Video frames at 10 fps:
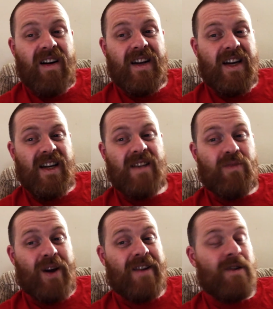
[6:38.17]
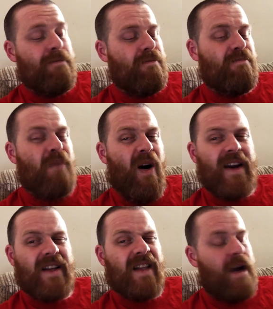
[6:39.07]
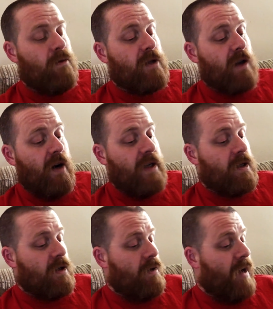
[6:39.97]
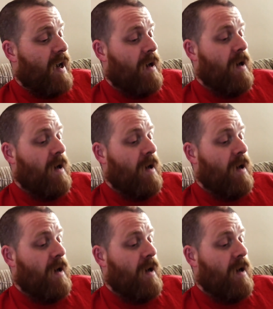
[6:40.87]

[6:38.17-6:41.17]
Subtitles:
and it is one of the minor downsides to it.